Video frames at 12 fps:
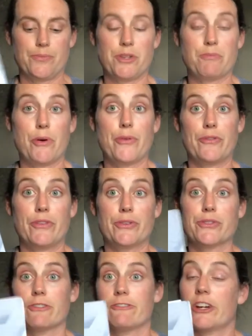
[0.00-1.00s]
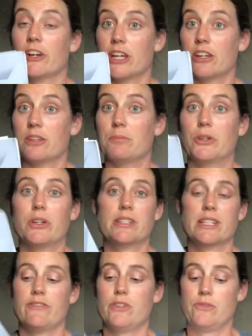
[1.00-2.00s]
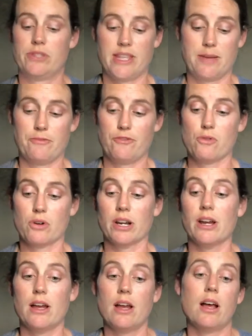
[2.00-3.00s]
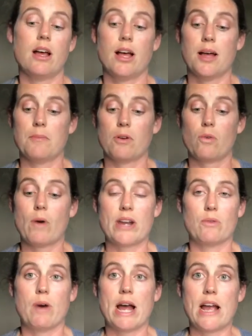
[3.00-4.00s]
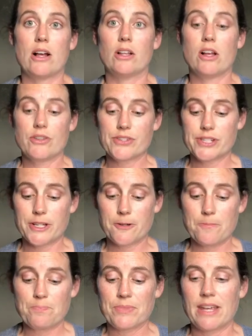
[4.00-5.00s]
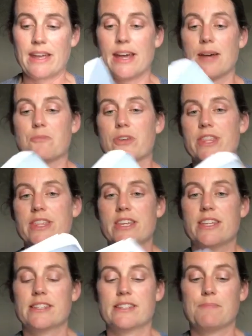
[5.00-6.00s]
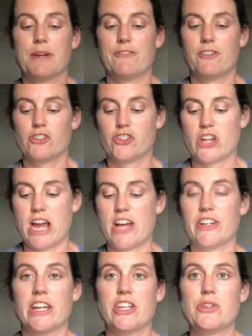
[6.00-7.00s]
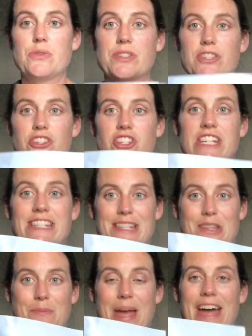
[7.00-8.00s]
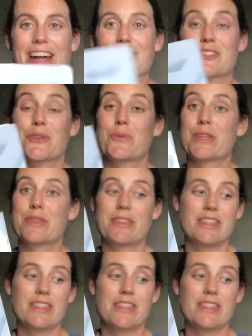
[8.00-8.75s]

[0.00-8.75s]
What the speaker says: So both of those are very good books. I've used them for quite a while. Also, with this, my first child, I used the sheets in the back. So with